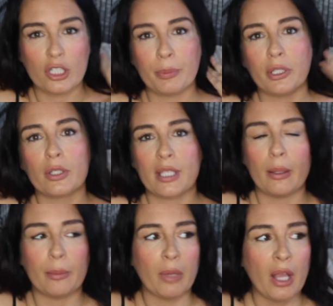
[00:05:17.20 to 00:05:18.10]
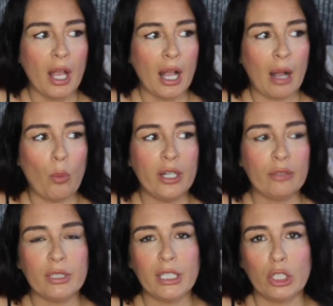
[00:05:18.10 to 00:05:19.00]
just because I want to
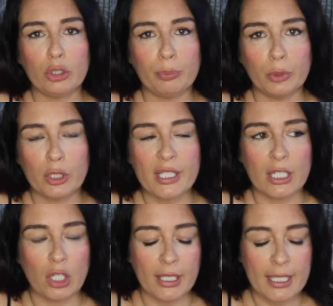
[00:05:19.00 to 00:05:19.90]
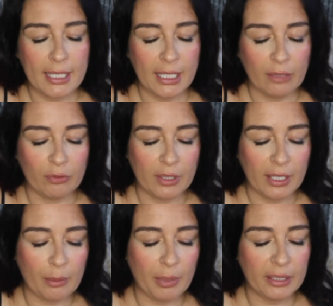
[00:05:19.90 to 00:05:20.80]
read a lot of books. And honestly, if you
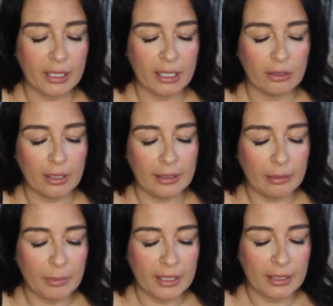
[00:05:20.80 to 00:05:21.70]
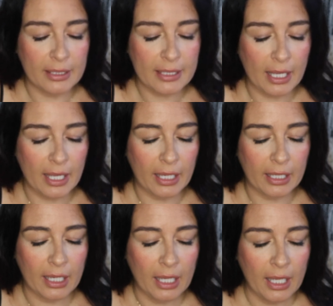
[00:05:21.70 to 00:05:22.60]
think about it, Kindle Unlimited is
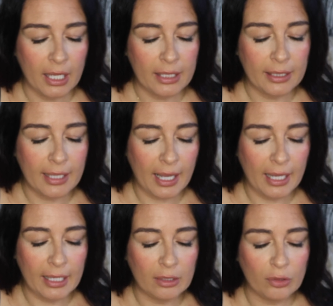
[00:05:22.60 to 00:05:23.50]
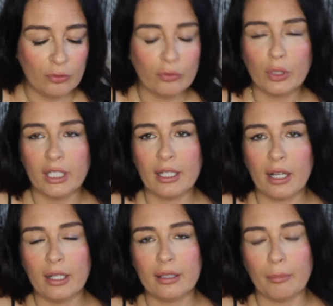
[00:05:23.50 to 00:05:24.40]
like
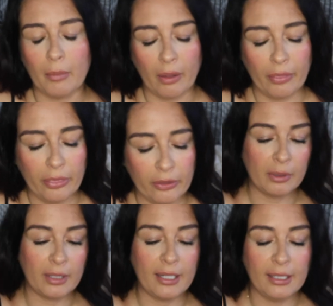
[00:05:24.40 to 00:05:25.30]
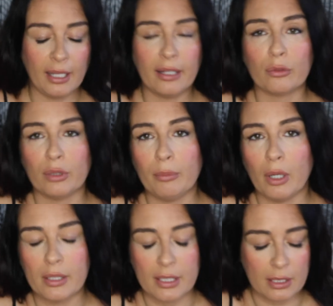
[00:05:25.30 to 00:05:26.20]
$9.49 a month. I'm getting like 3
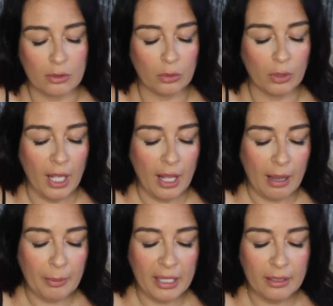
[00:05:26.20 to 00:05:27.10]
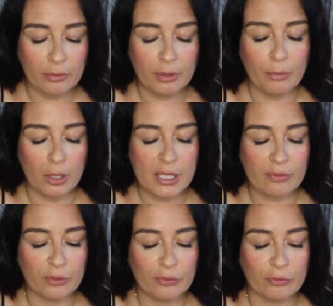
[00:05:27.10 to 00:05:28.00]
months, so I'm getting 3 months
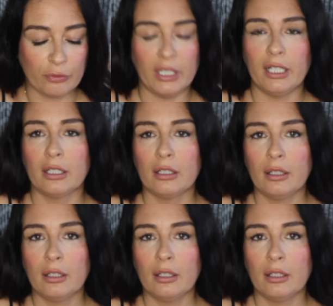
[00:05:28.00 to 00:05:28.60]
for free.